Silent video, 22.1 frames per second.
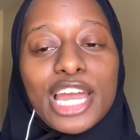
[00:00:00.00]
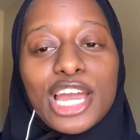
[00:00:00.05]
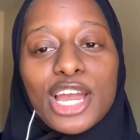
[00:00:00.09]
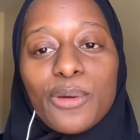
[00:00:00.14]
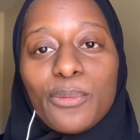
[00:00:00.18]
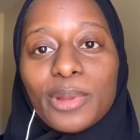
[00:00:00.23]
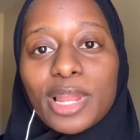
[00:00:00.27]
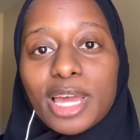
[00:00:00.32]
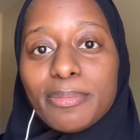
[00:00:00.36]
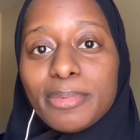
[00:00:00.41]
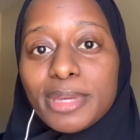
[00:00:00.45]

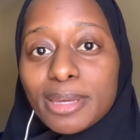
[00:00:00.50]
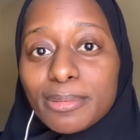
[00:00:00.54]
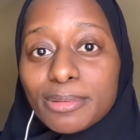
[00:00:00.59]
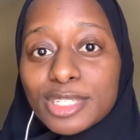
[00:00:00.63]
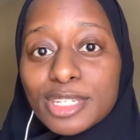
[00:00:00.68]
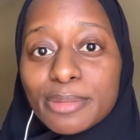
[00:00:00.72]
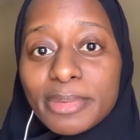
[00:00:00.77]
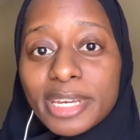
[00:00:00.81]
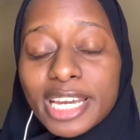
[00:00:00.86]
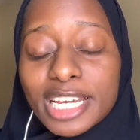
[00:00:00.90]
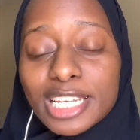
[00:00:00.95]
Will I be able to
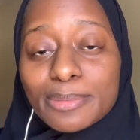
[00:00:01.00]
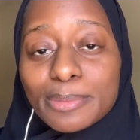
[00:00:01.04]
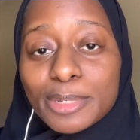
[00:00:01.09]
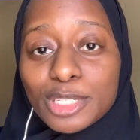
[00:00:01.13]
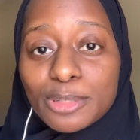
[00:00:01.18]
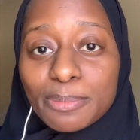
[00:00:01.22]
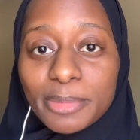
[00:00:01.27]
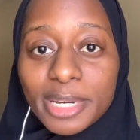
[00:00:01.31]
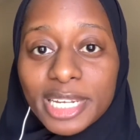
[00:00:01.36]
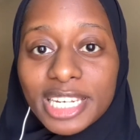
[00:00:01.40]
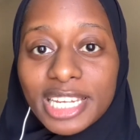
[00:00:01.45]
make as much
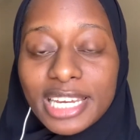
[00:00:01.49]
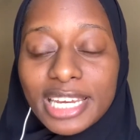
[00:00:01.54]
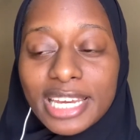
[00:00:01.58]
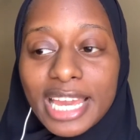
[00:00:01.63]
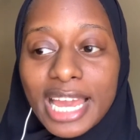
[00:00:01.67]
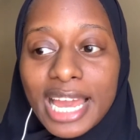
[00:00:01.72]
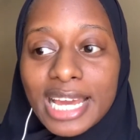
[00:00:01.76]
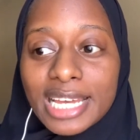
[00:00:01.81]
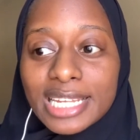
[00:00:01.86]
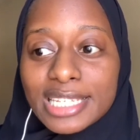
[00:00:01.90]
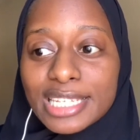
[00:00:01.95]
money
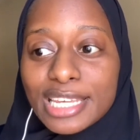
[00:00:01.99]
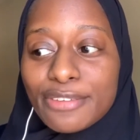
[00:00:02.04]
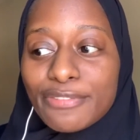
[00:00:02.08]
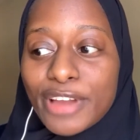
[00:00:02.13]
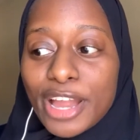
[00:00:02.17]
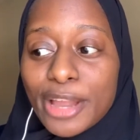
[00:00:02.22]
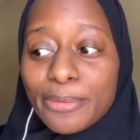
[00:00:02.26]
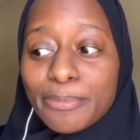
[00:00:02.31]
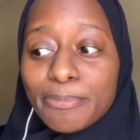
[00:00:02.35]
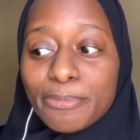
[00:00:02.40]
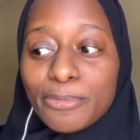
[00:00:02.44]
as if
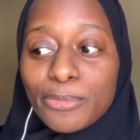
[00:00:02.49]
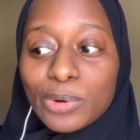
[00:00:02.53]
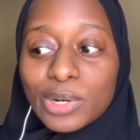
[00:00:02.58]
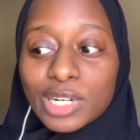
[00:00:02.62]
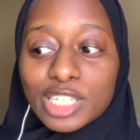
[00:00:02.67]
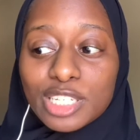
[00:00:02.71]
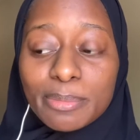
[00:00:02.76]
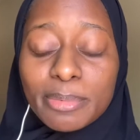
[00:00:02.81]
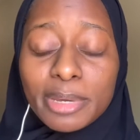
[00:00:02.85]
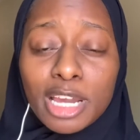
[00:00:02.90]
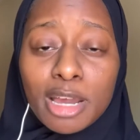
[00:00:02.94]
I were
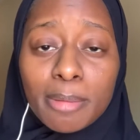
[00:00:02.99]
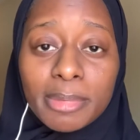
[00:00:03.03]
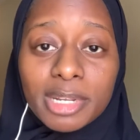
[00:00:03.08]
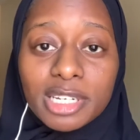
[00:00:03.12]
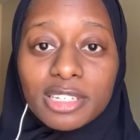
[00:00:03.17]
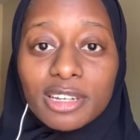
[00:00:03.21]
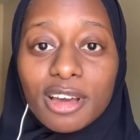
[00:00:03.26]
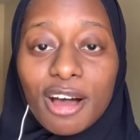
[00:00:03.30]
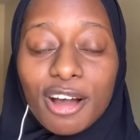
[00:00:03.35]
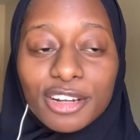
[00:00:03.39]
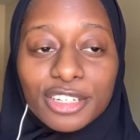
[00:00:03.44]
to become a
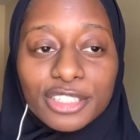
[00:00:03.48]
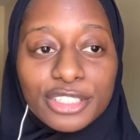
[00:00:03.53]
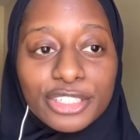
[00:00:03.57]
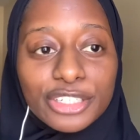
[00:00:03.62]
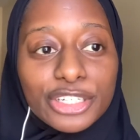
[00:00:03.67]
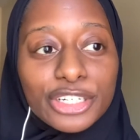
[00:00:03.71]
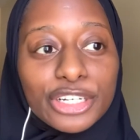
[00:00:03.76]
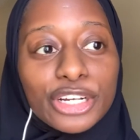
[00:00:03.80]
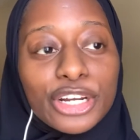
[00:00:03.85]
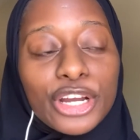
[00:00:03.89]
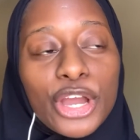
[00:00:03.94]

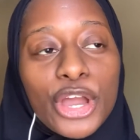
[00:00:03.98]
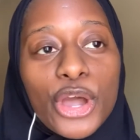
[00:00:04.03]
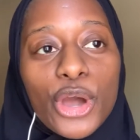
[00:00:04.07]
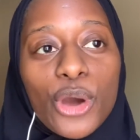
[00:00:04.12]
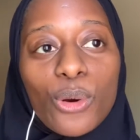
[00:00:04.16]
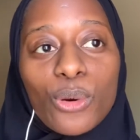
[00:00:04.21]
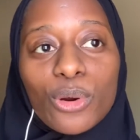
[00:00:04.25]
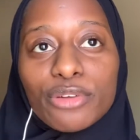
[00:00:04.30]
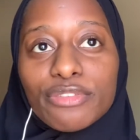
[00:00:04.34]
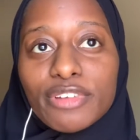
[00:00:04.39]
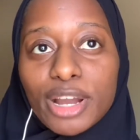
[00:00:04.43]
doctor
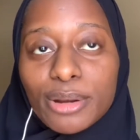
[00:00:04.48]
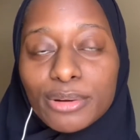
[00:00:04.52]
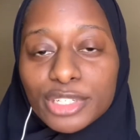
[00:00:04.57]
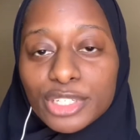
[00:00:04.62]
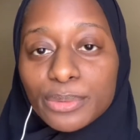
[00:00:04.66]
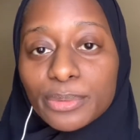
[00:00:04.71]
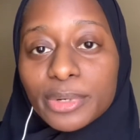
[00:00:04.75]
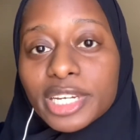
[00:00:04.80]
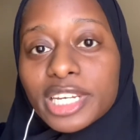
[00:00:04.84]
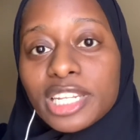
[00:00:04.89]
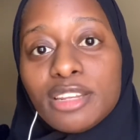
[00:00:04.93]
or if I were to
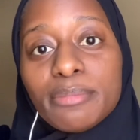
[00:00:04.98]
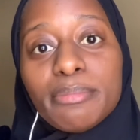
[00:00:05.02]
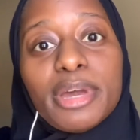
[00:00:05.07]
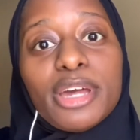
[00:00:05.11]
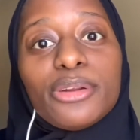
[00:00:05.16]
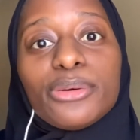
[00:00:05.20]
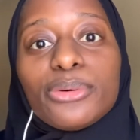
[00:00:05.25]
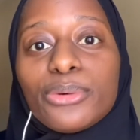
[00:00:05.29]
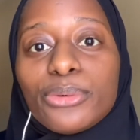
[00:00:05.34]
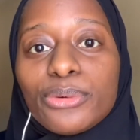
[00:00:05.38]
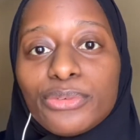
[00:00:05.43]
work in the
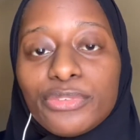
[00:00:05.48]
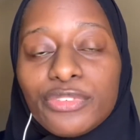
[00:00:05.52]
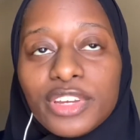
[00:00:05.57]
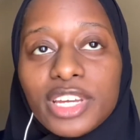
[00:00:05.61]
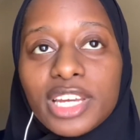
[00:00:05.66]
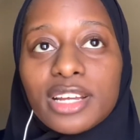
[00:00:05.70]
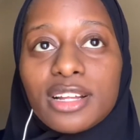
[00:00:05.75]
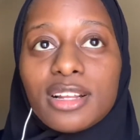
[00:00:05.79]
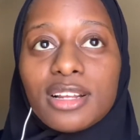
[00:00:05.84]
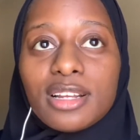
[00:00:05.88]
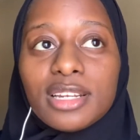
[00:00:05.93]
medical
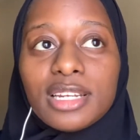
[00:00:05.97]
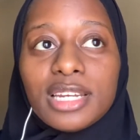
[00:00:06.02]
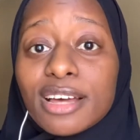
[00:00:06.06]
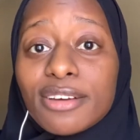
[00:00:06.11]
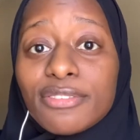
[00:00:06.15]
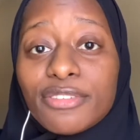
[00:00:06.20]
field?